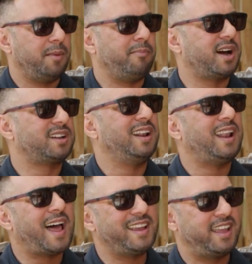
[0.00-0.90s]
But
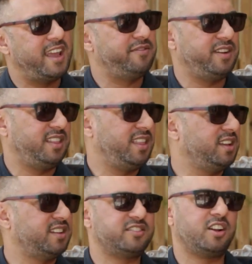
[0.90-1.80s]
like
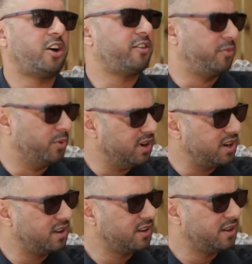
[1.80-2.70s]
everything, there's a lot of work.